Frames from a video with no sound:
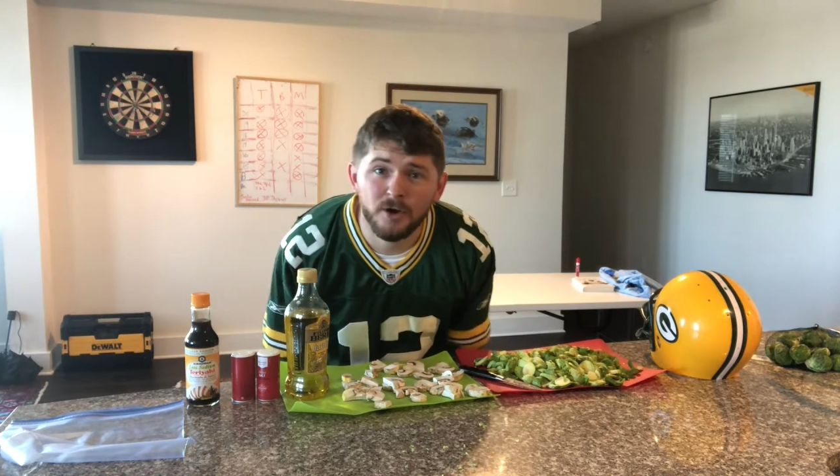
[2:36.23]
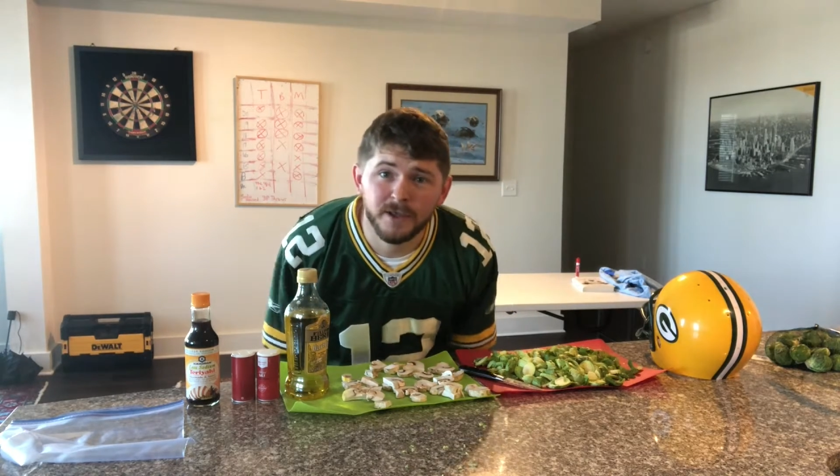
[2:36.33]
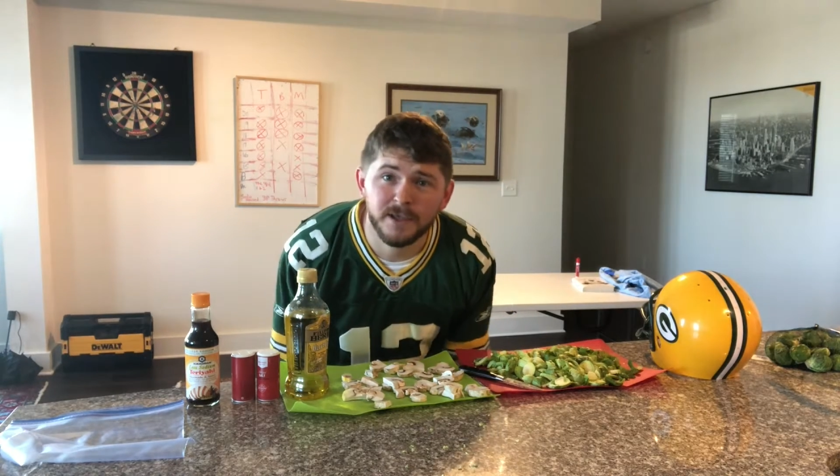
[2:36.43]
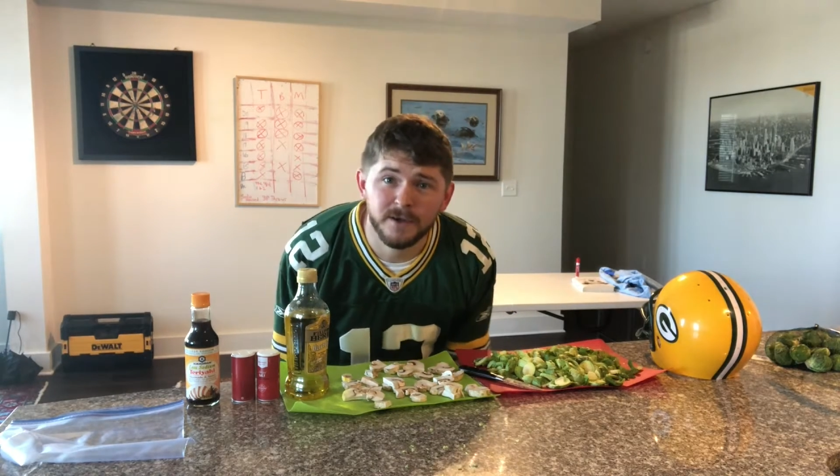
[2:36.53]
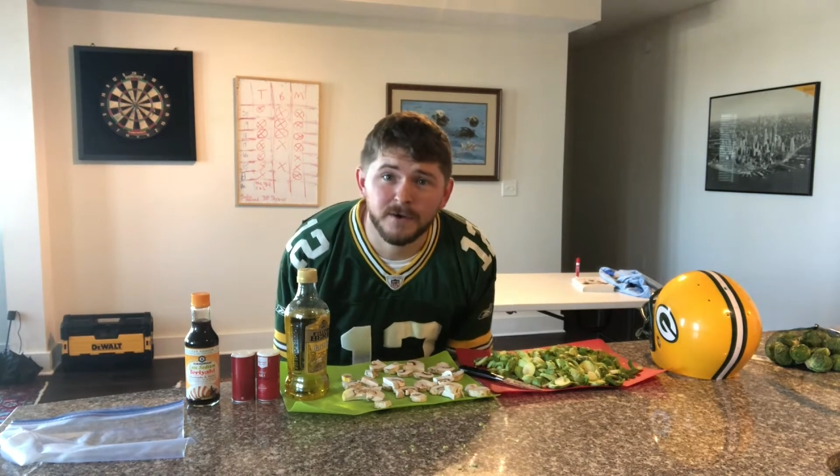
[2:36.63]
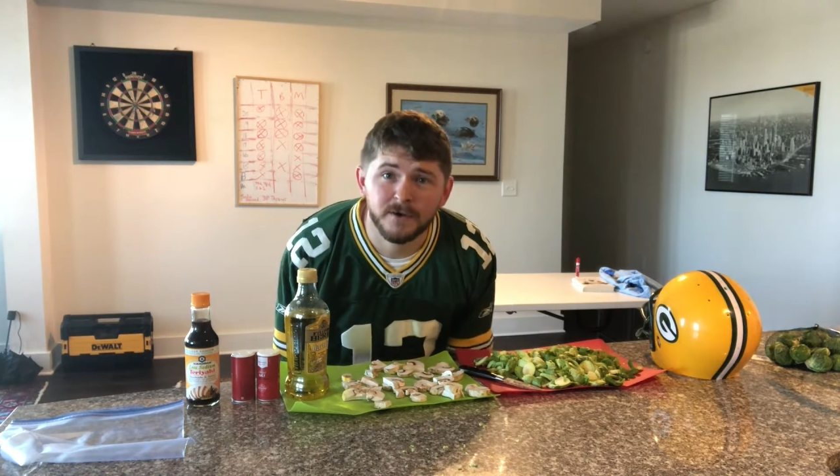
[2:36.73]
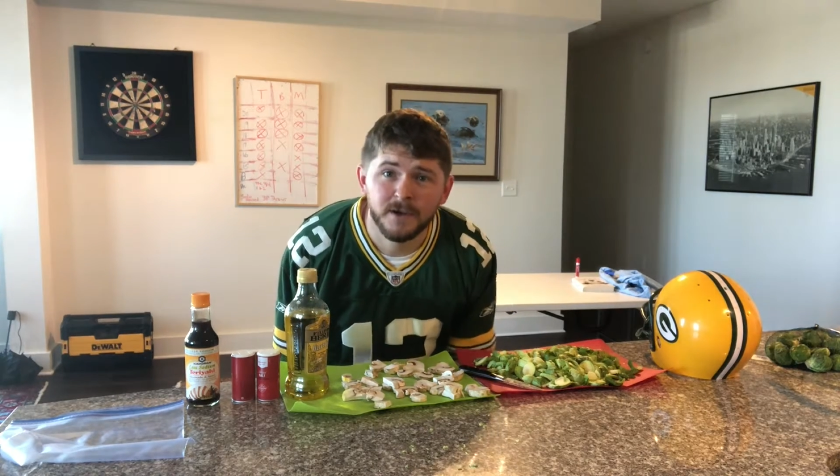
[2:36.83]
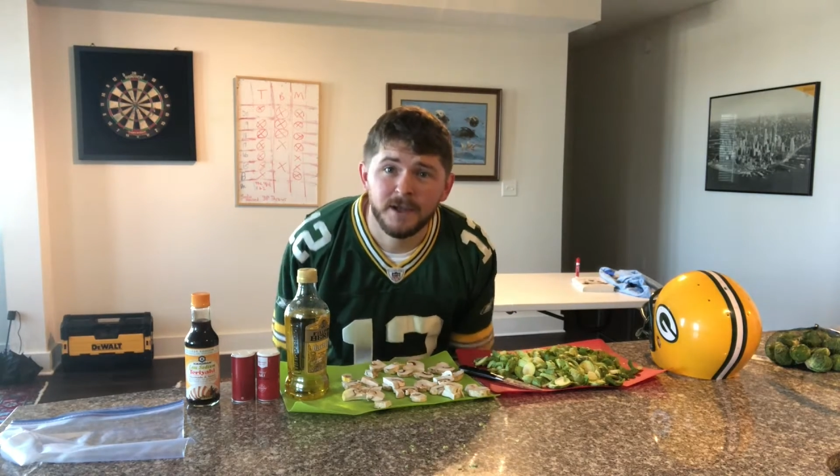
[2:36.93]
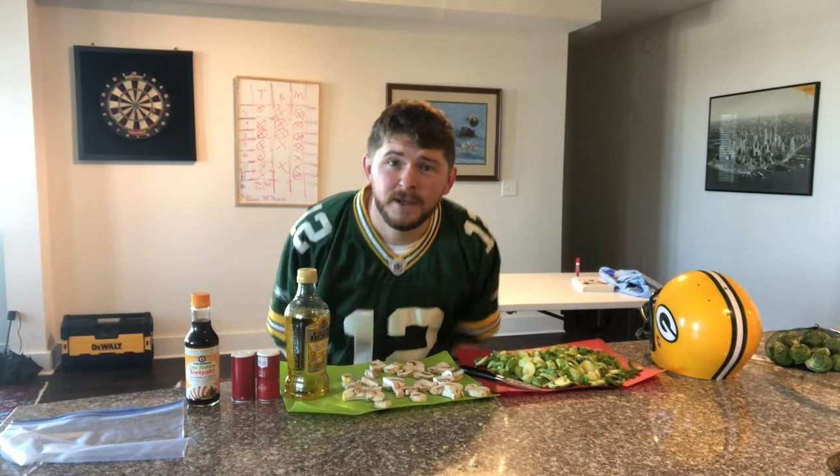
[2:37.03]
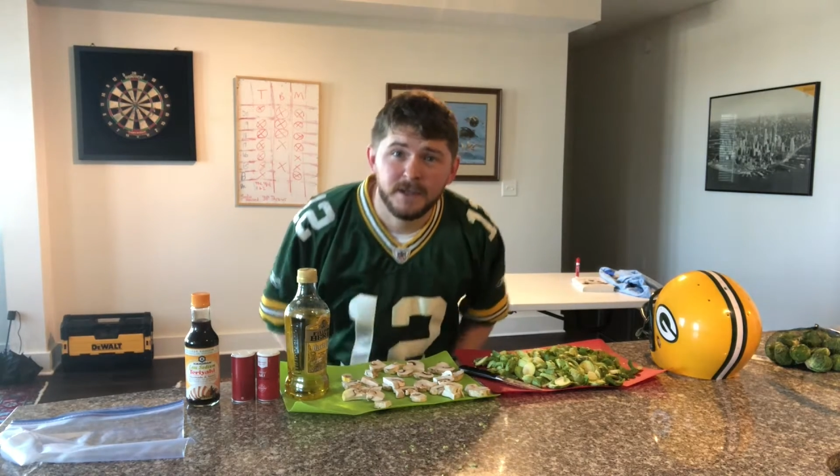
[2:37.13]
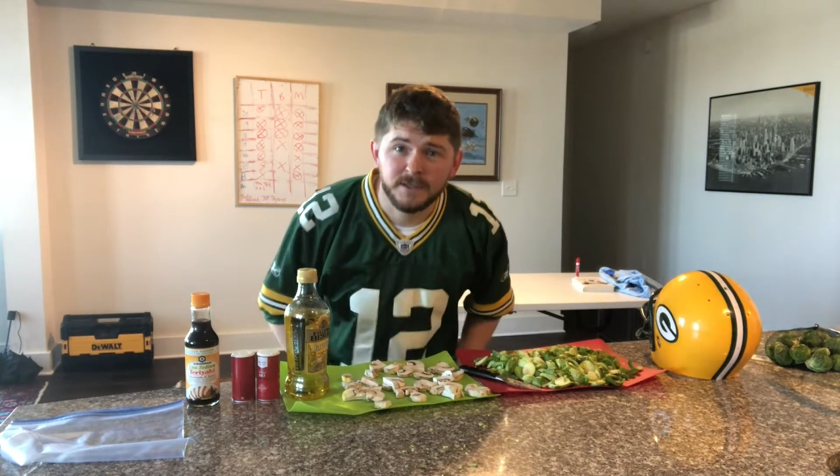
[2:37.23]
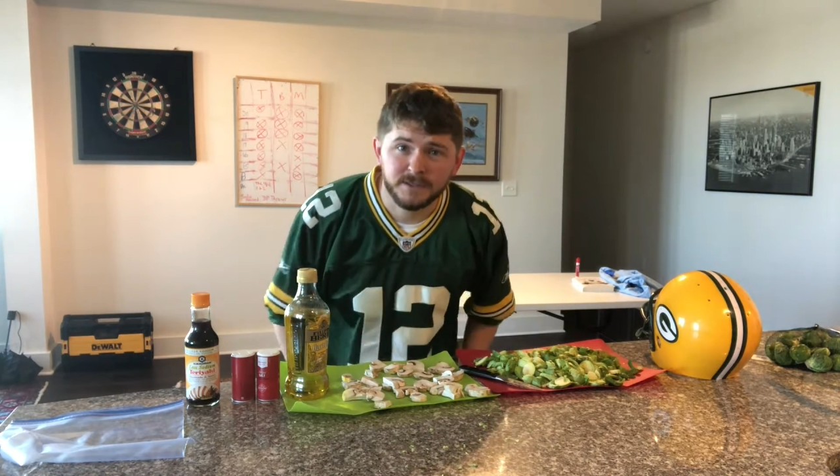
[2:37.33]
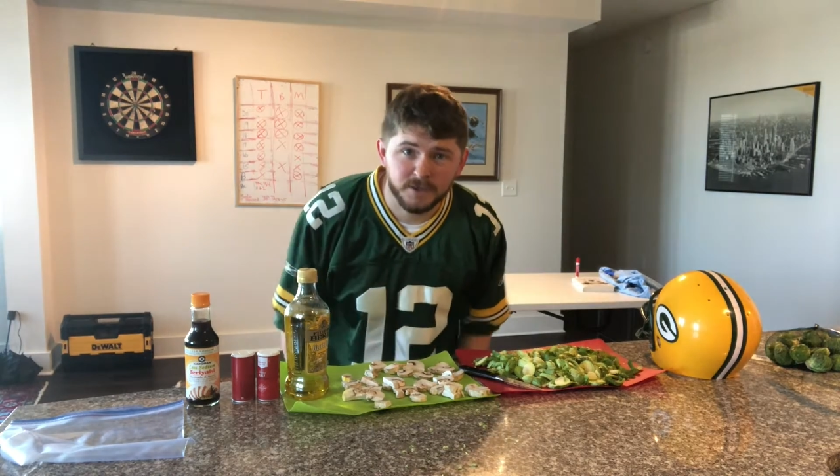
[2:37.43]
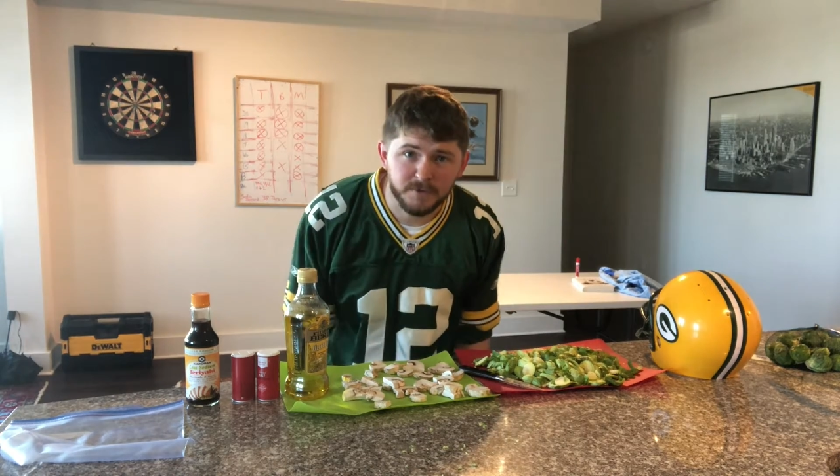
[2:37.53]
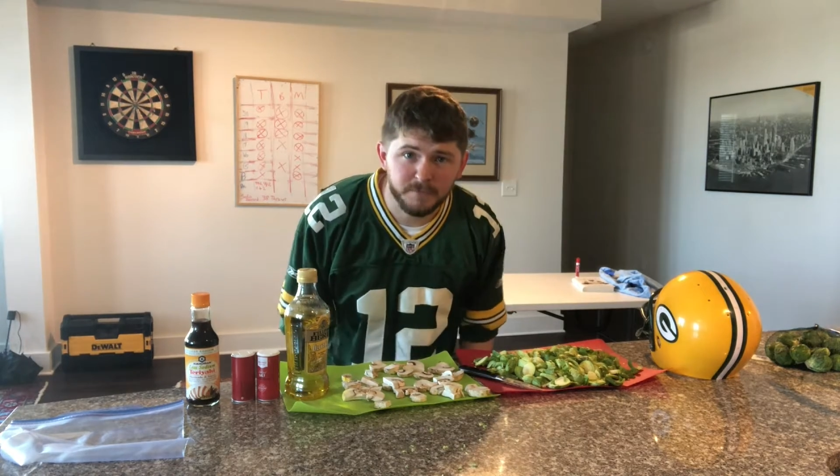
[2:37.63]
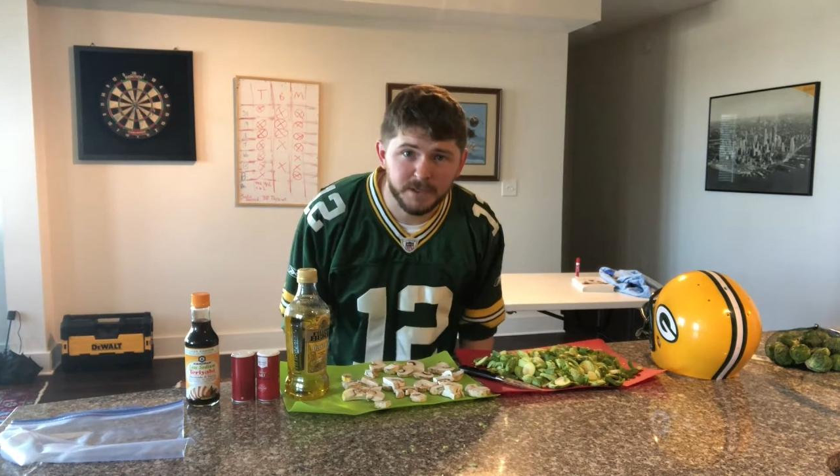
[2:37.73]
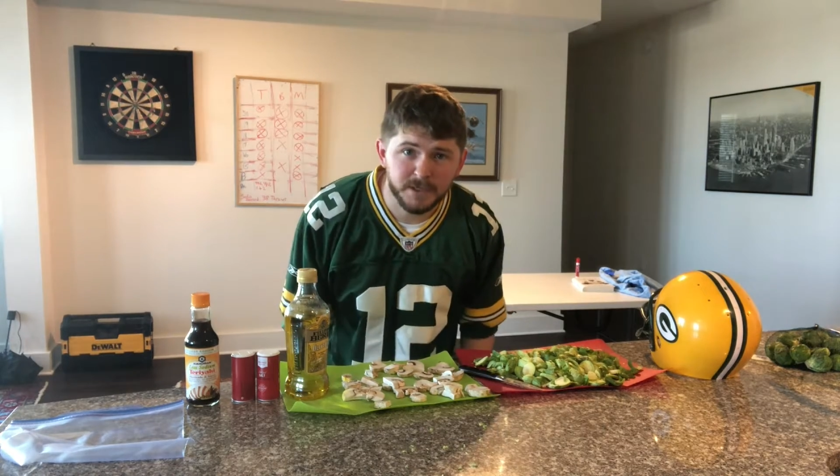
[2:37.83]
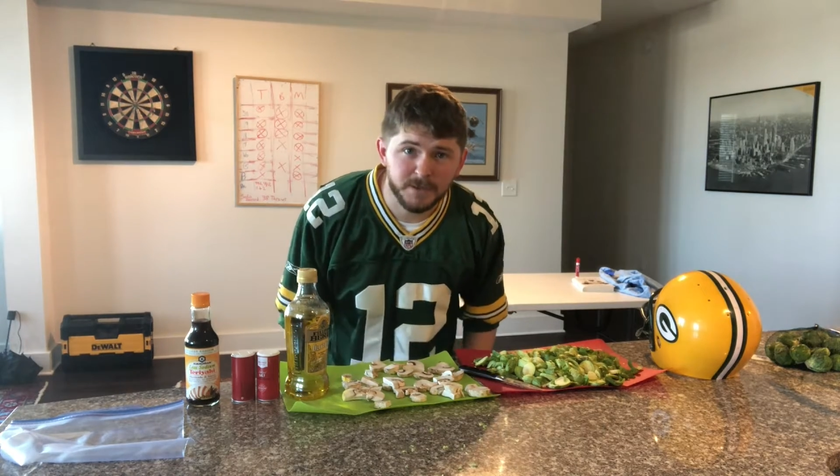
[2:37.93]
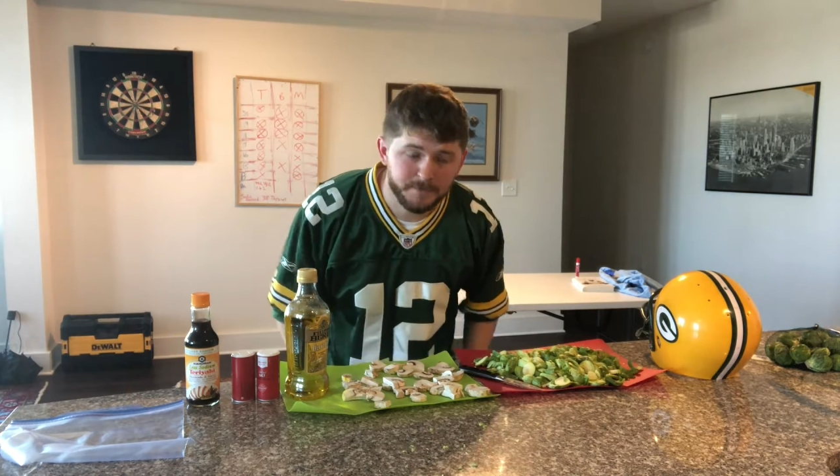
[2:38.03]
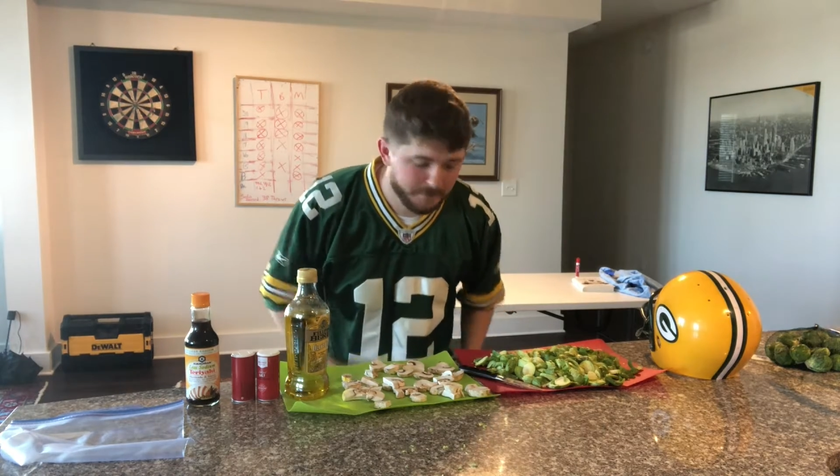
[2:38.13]
here is gonna
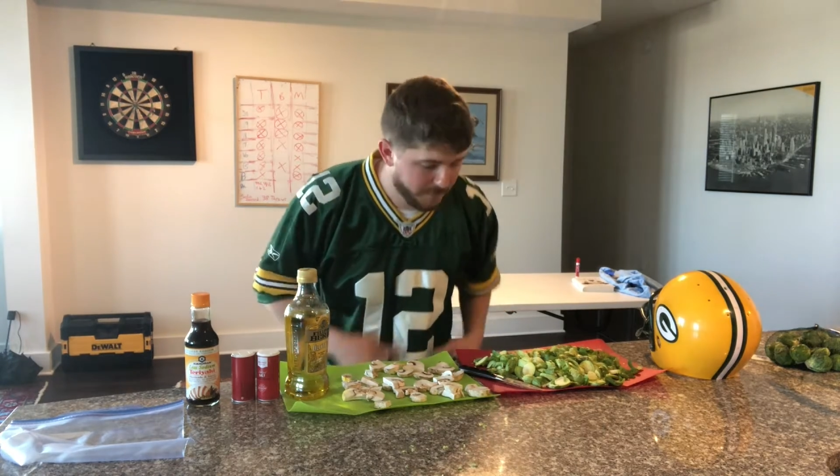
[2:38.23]
be